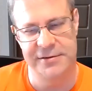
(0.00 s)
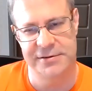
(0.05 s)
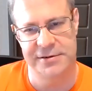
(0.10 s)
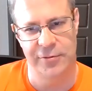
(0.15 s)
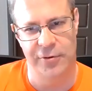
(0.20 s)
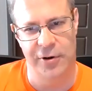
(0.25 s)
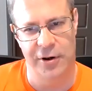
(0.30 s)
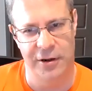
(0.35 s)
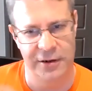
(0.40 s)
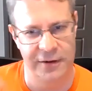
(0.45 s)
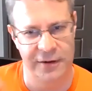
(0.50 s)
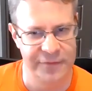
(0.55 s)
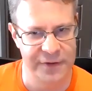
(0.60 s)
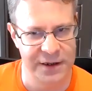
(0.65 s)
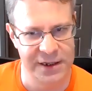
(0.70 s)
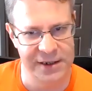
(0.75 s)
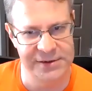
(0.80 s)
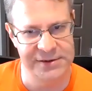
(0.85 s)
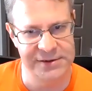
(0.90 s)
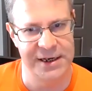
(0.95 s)
So all of the
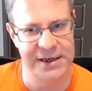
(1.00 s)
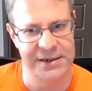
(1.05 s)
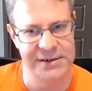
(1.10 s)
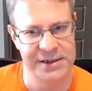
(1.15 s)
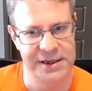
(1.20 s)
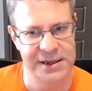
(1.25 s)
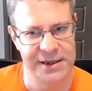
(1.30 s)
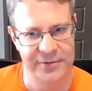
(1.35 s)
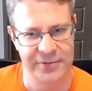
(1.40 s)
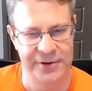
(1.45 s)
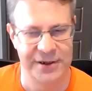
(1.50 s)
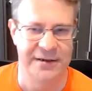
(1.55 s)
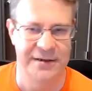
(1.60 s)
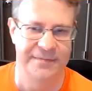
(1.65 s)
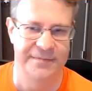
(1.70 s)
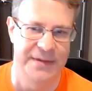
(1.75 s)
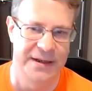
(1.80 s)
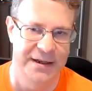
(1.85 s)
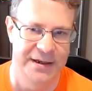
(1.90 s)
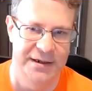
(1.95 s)
things that I said,
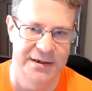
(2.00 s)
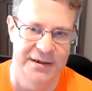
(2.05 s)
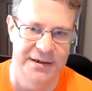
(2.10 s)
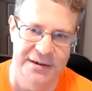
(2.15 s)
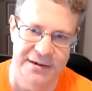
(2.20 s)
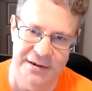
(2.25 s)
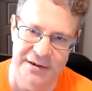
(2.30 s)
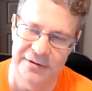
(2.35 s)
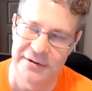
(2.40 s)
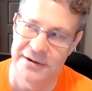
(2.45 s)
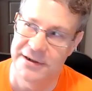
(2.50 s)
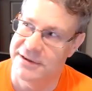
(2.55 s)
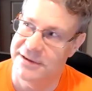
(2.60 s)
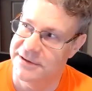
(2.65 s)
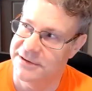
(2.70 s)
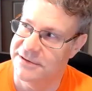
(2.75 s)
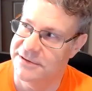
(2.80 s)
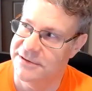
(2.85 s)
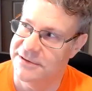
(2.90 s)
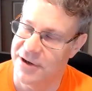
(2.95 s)
well, no,
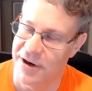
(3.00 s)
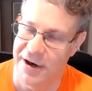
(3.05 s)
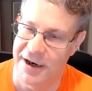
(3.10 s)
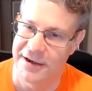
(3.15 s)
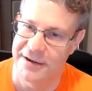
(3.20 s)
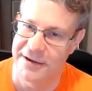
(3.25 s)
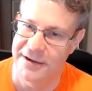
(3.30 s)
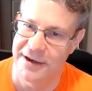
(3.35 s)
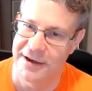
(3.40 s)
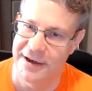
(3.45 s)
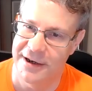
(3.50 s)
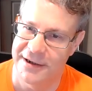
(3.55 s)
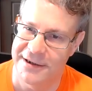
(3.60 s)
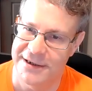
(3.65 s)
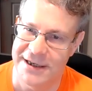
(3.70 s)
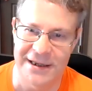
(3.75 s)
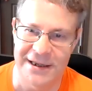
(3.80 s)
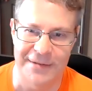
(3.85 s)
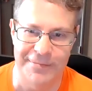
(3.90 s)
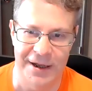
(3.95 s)
sorry, I
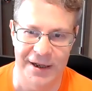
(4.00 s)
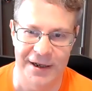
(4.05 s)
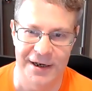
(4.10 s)
take that back.